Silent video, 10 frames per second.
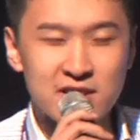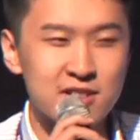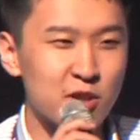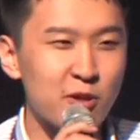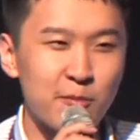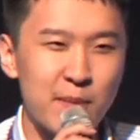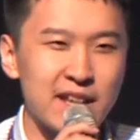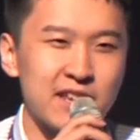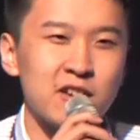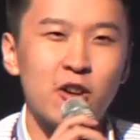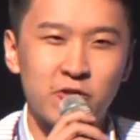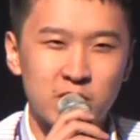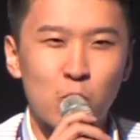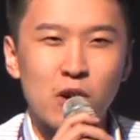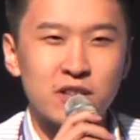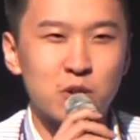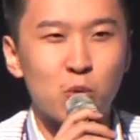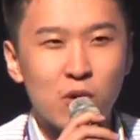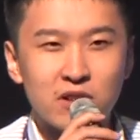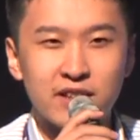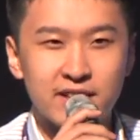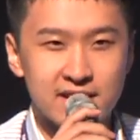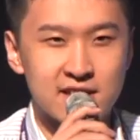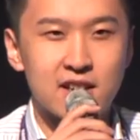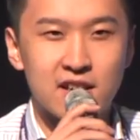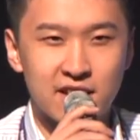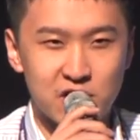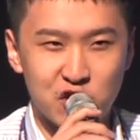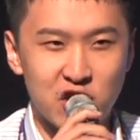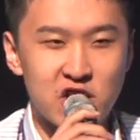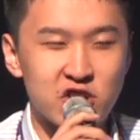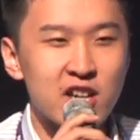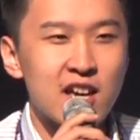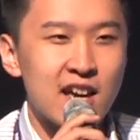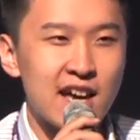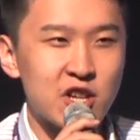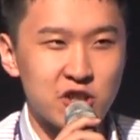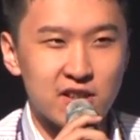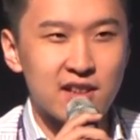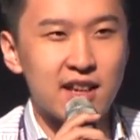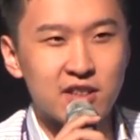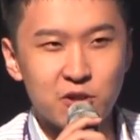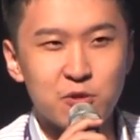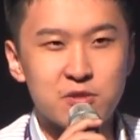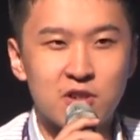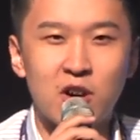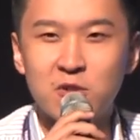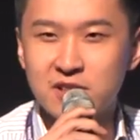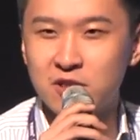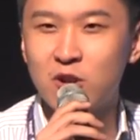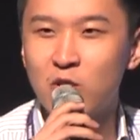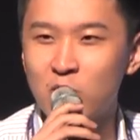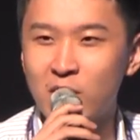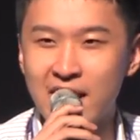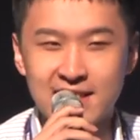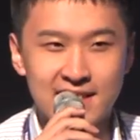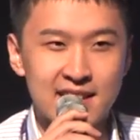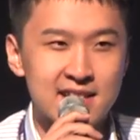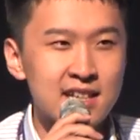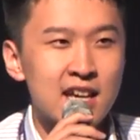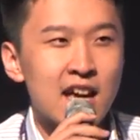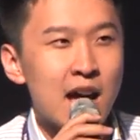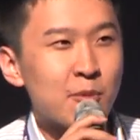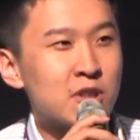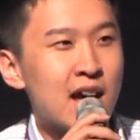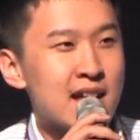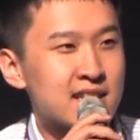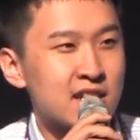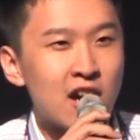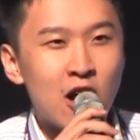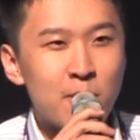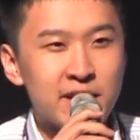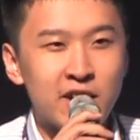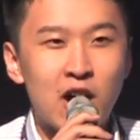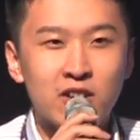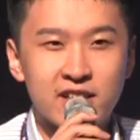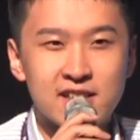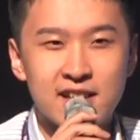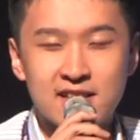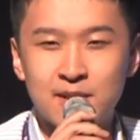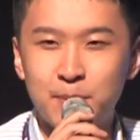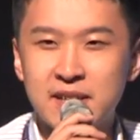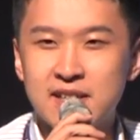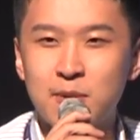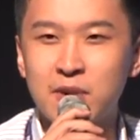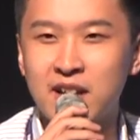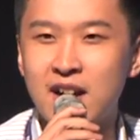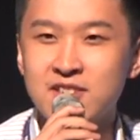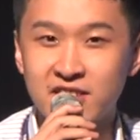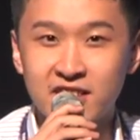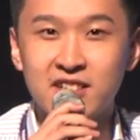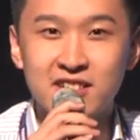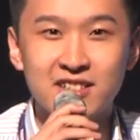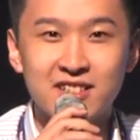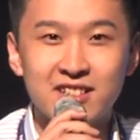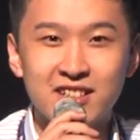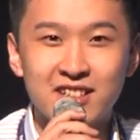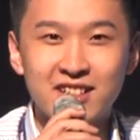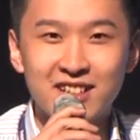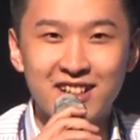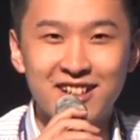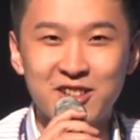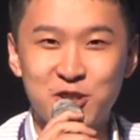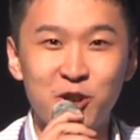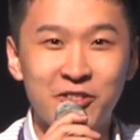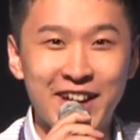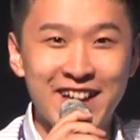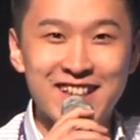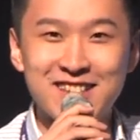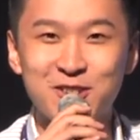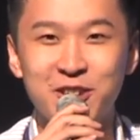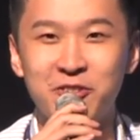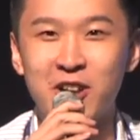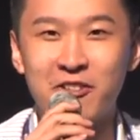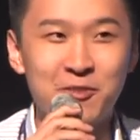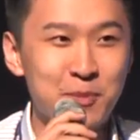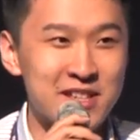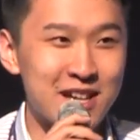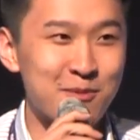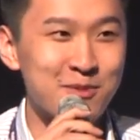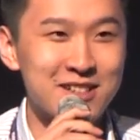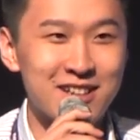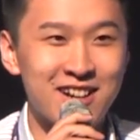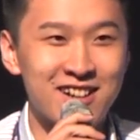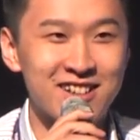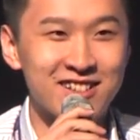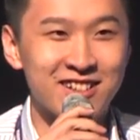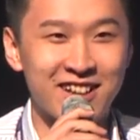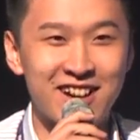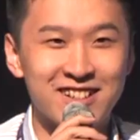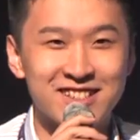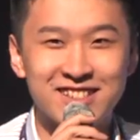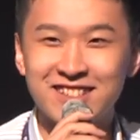So many of the wallet-to-wallet exchange actually let the user hold their own assets. I'm going to ask how many audience has a Bitsum account here? Show of hands, so if you have a Bitsum account.